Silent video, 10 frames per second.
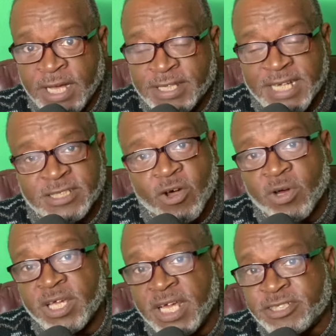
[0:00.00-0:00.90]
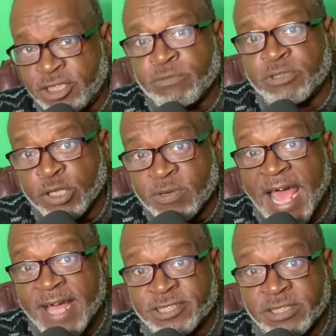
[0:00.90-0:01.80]
that's going to get you two
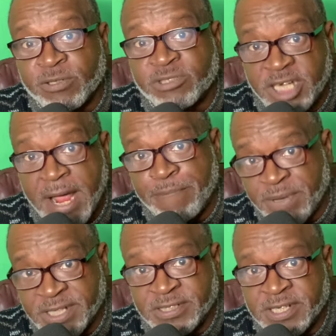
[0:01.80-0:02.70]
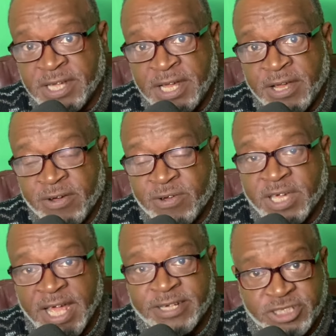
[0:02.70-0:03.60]
national champions.
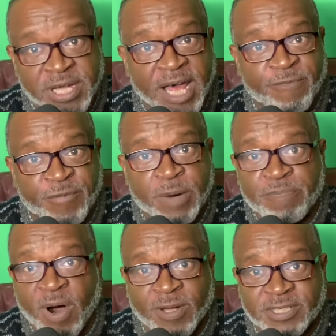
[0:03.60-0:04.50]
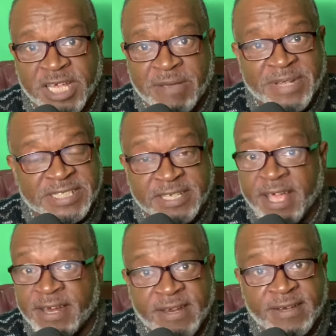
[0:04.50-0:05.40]
Okay, because you got a football team that's
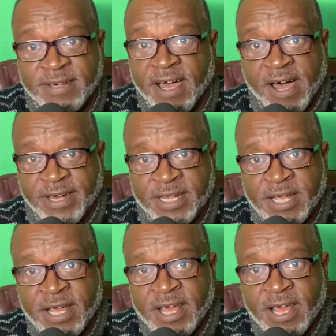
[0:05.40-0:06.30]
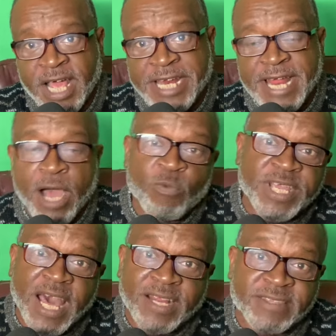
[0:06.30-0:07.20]
getting it done. And now we
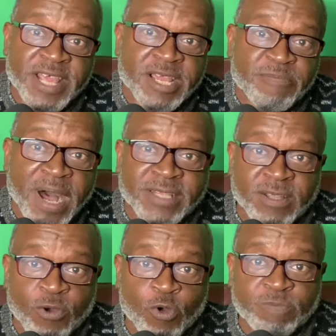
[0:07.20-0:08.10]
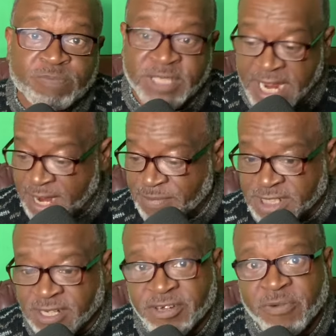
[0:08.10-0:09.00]
got to think about the hoop team
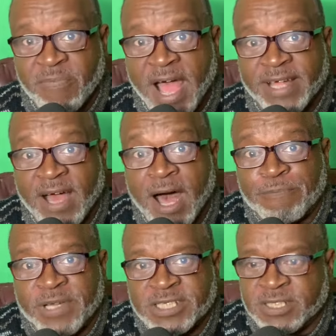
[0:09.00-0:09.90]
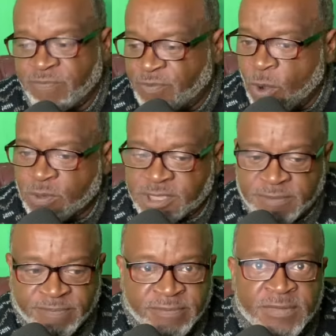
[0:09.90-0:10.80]
that's under Mike Hopkins. And folks,
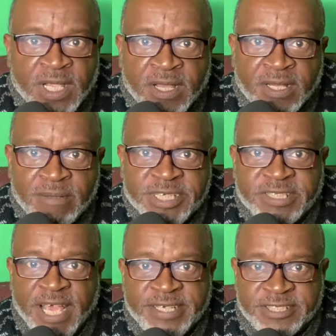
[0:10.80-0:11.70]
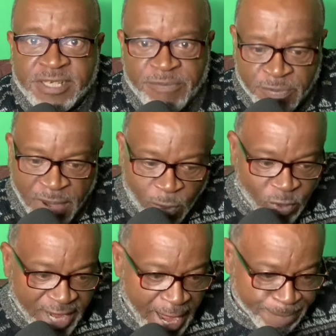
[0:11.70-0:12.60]
let me tell you something about
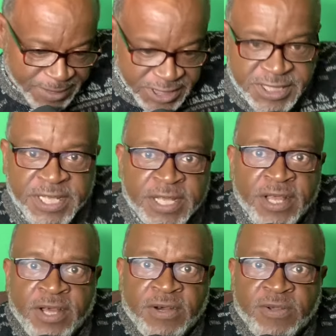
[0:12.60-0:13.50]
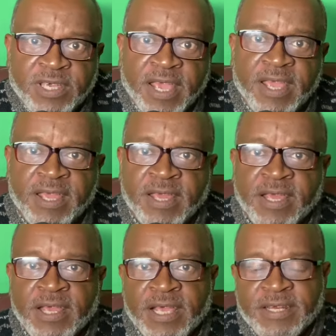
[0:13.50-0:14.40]
what happens. Okay,
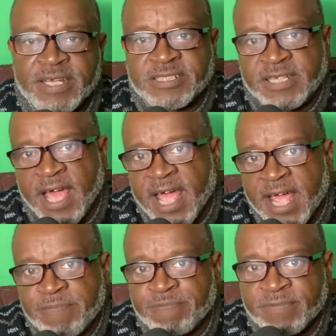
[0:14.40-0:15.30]
in this game,